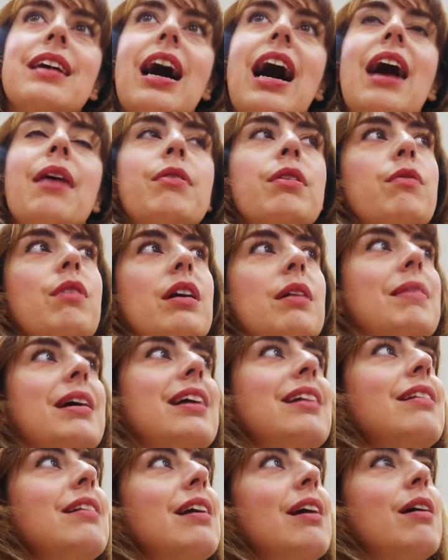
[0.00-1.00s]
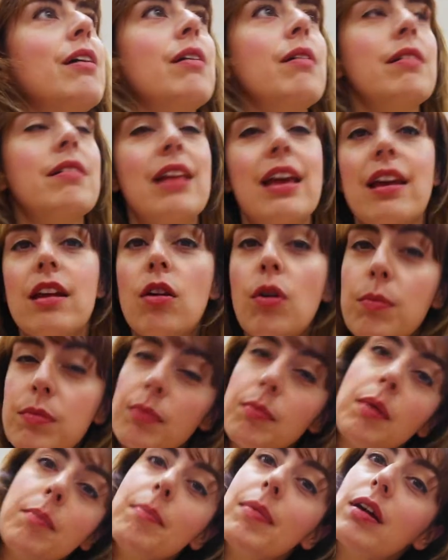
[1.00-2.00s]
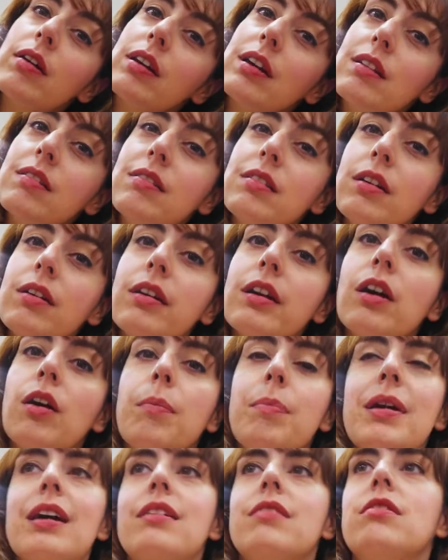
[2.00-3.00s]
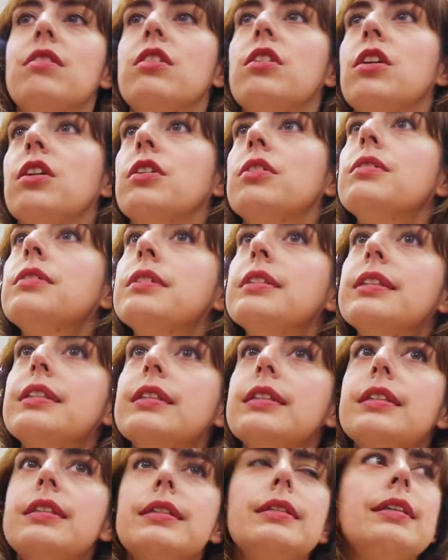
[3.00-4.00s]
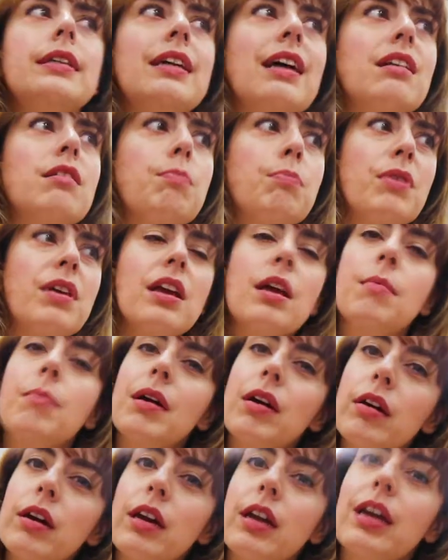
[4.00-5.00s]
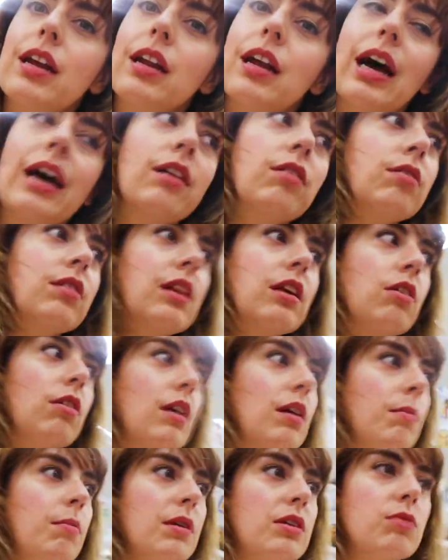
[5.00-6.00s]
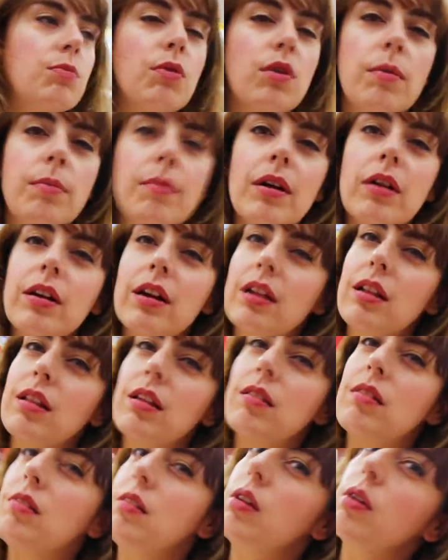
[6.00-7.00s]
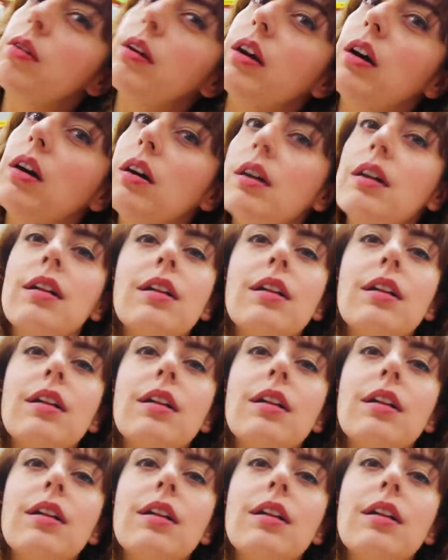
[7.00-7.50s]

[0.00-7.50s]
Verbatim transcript: I would recommend taking home some American cereal because, you know, that's pretty American. I don't think you get much more American than cereal.